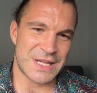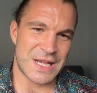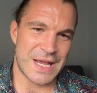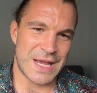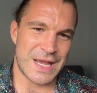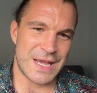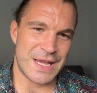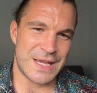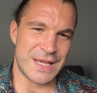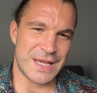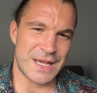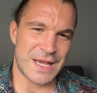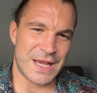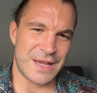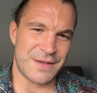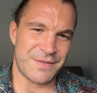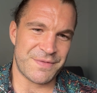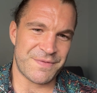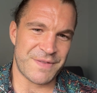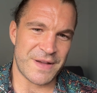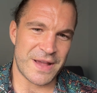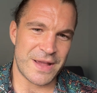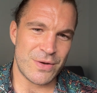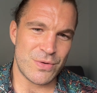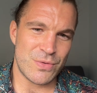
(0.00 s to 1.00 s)
a
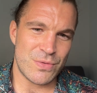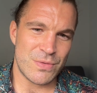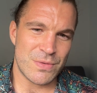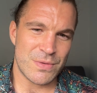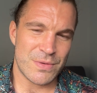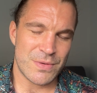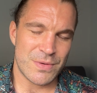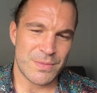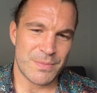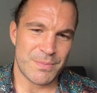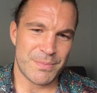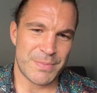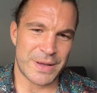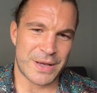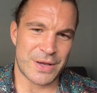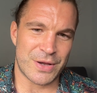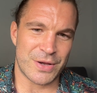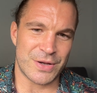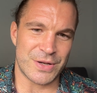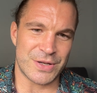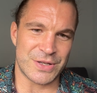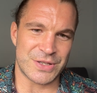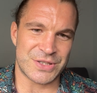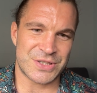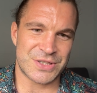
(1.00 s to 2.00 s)
fail
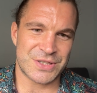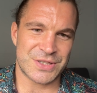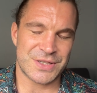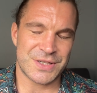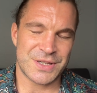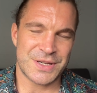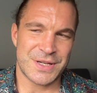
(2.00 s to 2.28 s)
because